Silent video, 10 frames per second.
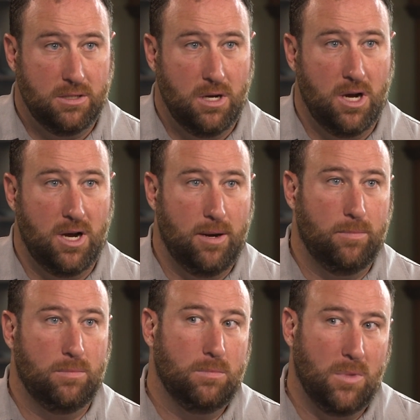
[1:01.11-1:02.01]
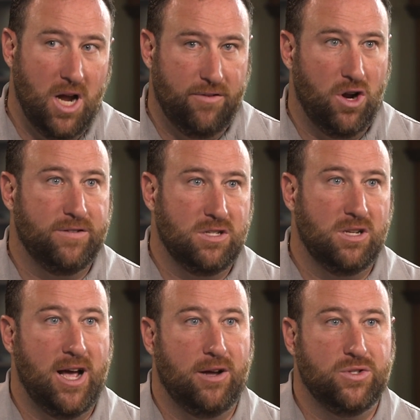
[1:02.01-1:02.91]
I have an office in
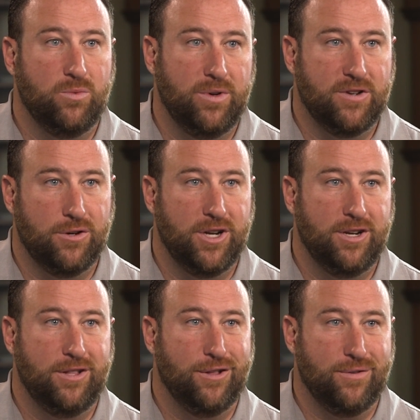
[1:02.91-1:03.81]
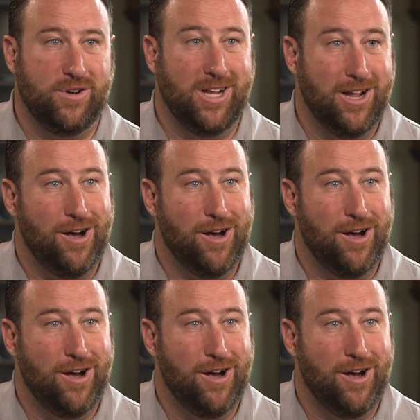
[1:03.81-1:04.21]
the house that we've turned into the 3D